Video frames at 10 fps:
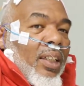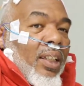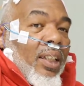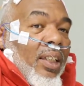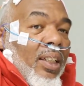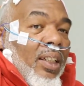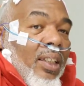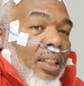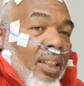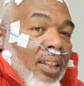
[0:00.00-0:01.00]

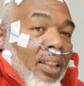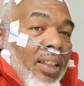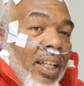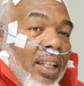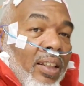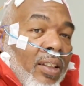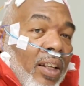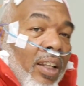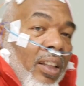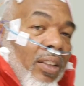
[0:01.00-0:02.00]
Uh, Lady
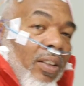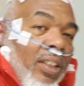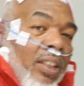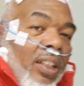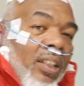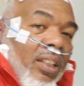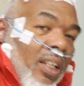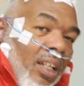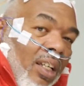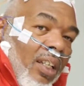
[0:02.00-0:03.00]
Lucky 36,
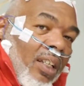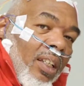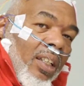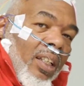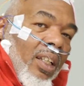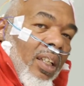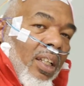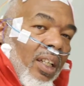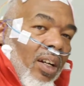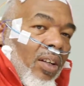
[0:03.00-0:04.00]

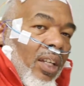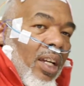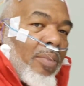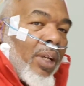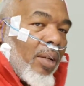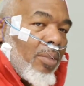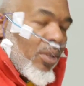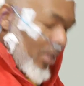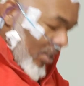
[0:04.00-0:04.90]
Oh yeah, man, I'm doing